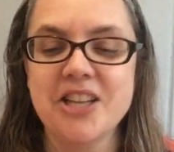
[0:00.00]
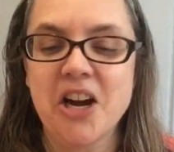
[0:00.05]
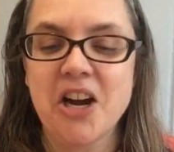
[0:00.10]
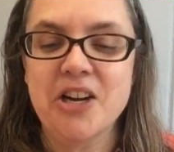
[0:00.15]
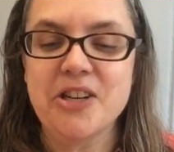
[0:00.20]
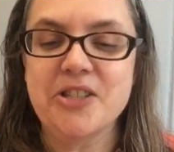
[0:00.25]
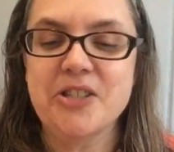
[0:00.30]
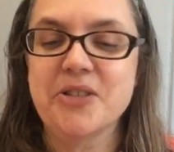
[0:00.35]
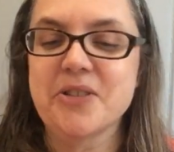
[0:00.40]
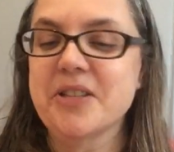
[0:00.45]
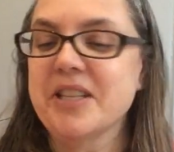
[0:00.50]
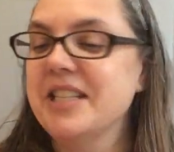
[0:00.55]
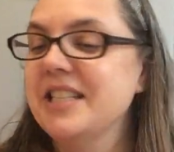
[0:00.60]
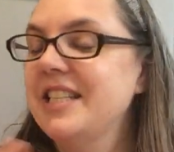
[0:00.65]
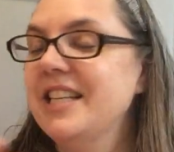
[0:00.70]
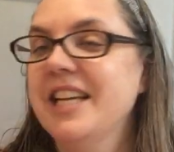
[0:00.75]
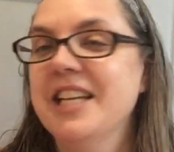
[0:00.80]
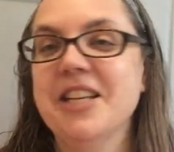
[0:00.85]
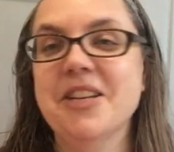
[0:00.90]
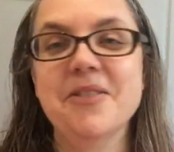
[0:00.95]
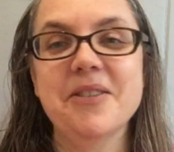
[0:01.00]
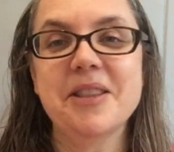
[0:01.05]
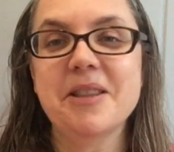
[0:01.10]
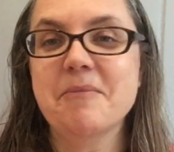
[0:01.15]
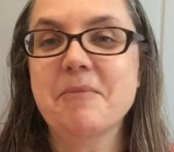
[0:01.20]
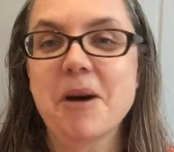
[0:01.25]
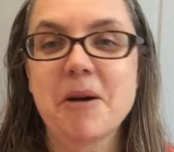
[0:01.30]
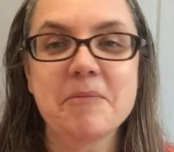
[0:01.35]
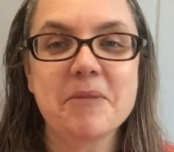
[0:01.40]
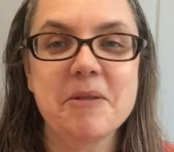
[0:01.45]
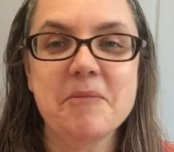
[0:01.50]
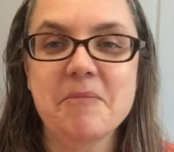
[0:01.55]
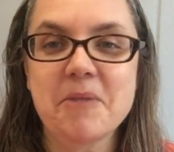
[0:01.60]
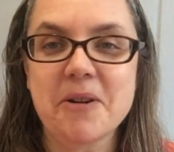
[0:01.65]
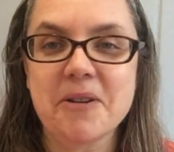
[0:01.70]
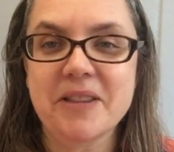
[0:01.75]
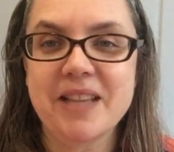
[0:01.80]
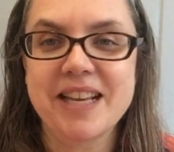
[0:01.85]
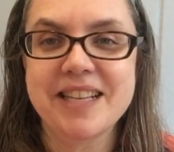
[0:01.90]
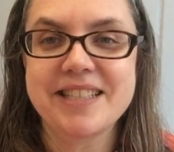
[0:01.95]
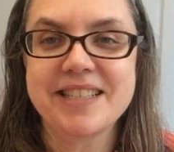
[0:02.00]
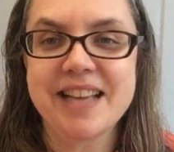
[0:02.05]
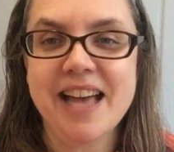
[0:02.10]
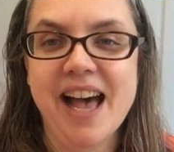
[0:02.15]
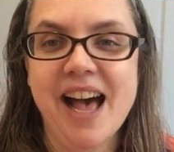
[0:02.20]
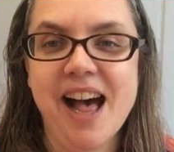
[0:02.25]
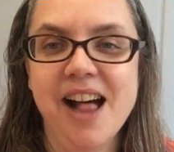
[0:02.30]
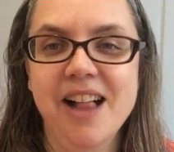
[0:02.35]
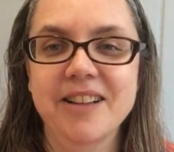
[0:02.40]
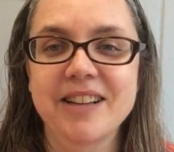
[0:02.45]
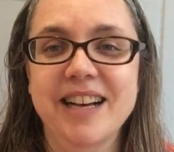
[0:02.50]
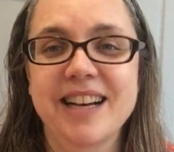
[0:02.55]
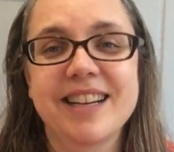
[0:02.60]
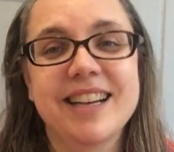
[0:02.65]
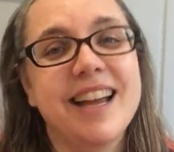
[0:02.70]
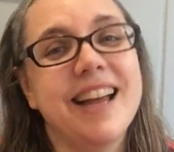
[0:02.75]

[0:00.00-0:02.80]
are to continue with the pumpkin birthday sal.